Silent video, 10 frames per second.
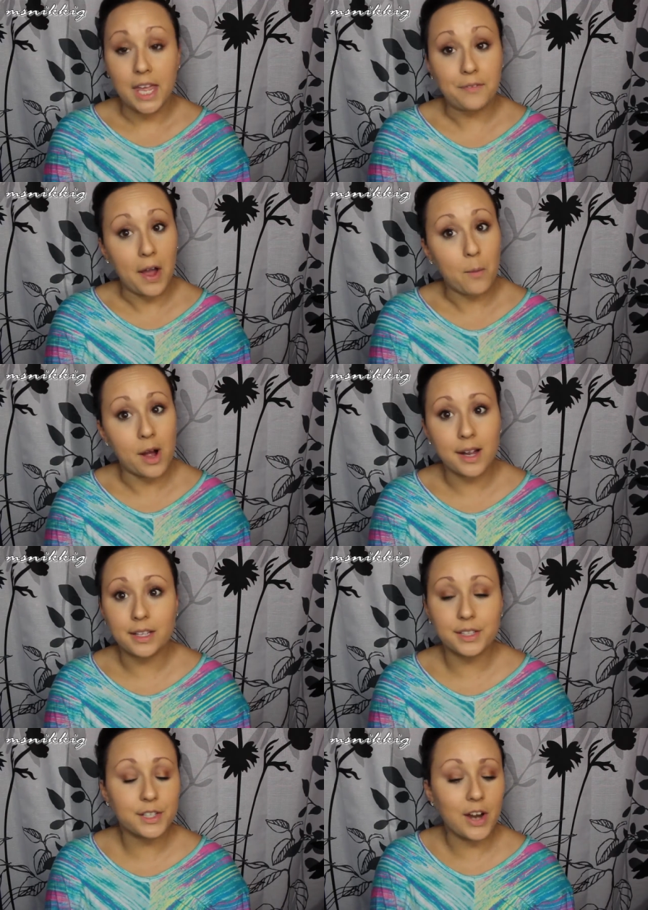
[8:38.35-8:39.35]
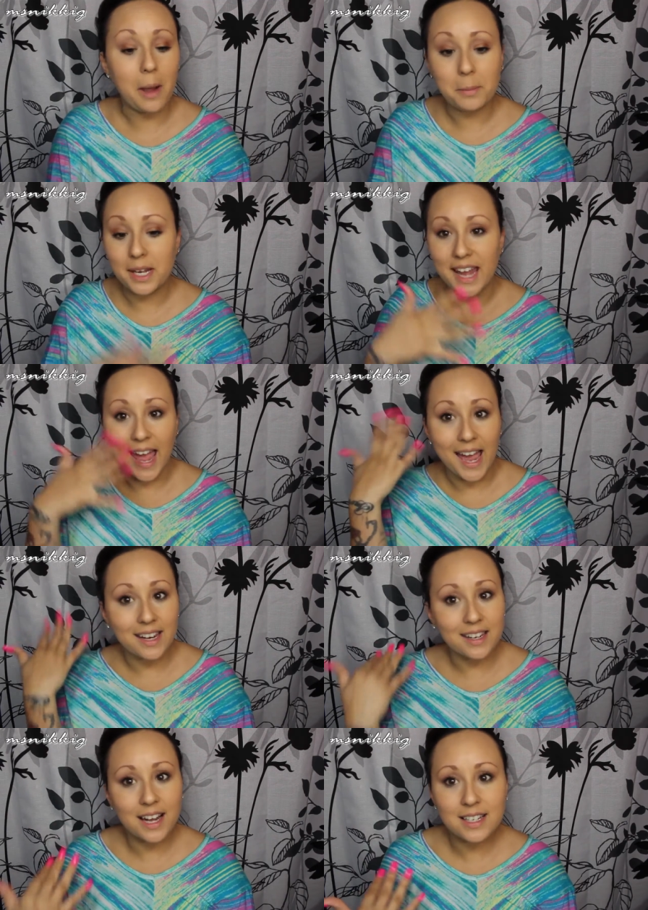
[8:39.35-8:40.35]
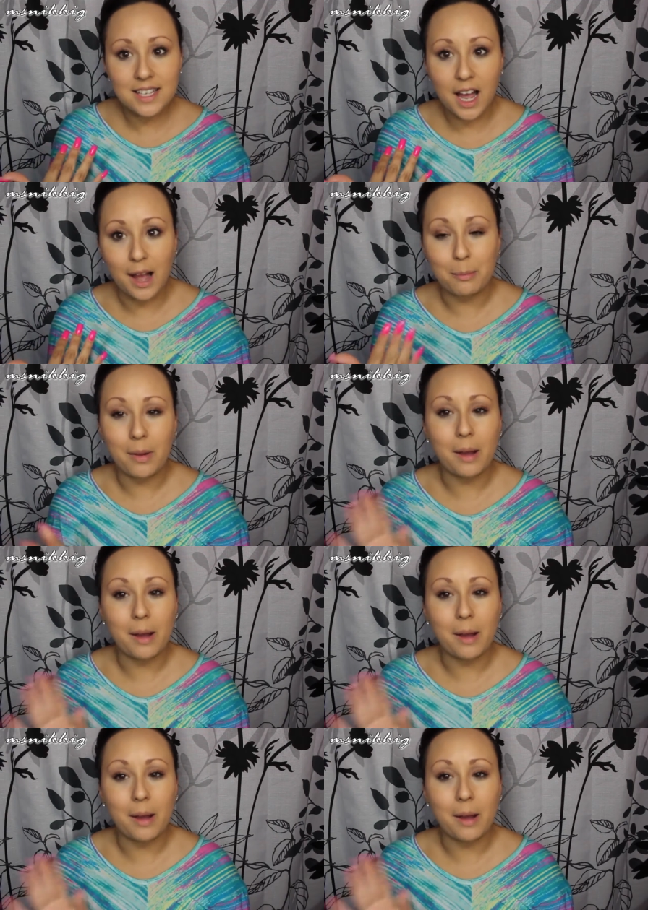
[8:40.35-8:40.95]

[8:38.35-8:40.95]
if I want glitter, I'm gonna add it on top.